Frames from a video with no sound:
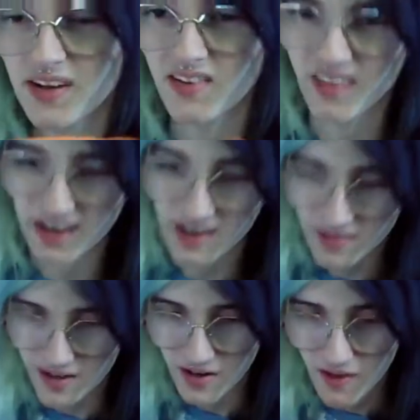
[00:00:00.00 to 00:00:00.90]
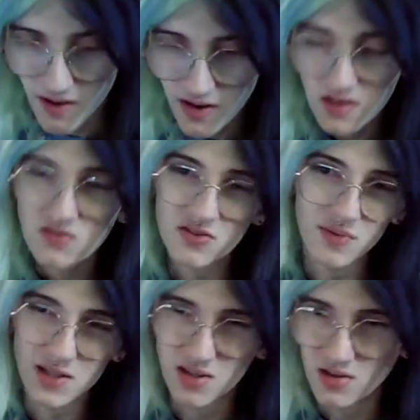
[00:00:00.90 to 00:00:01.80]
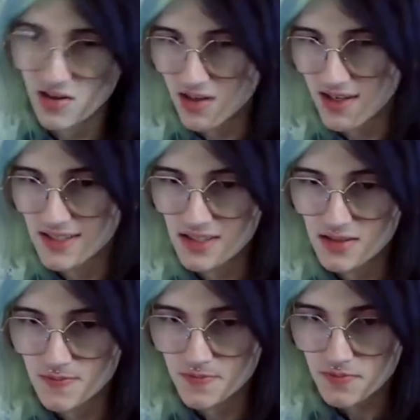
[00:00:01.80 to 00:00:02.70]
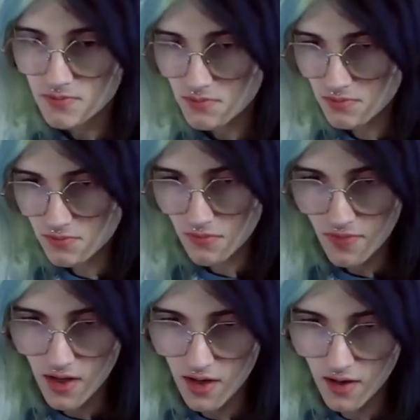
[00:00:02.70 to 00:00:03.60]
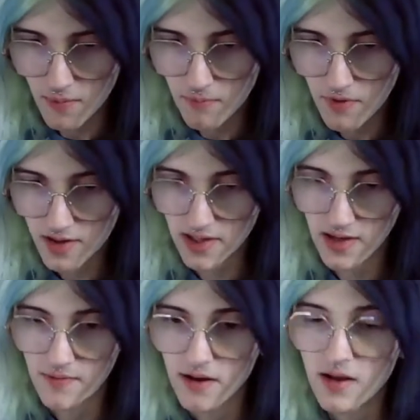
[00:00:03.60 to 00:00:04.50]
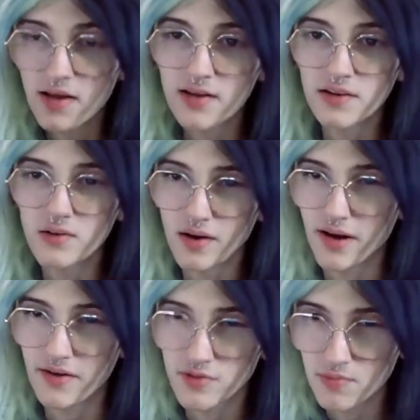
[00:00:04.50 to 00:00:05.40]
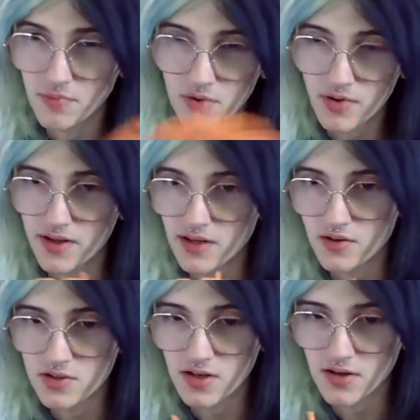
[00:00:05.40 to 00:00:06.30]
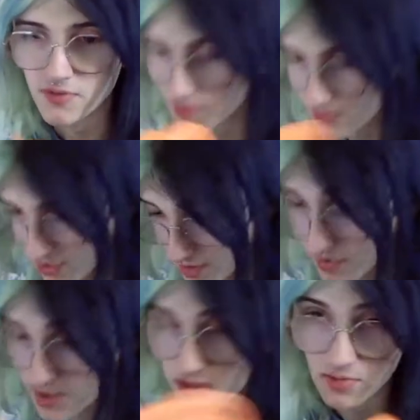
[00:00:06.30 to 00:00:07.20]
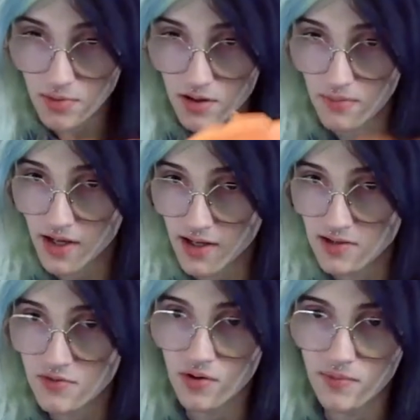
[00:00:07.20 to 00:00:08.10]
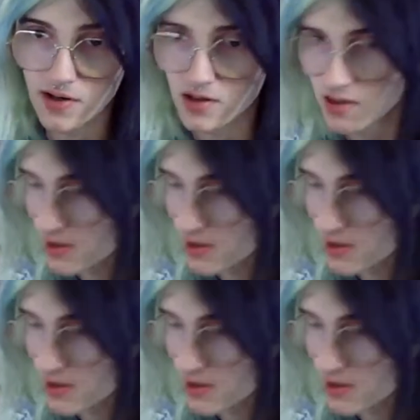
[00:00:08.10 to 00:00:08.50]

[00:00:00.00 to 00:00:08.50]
all that out there. Just makes it look nice. Um, again, you don't have to clean your stuff, but it makes your button pads feel better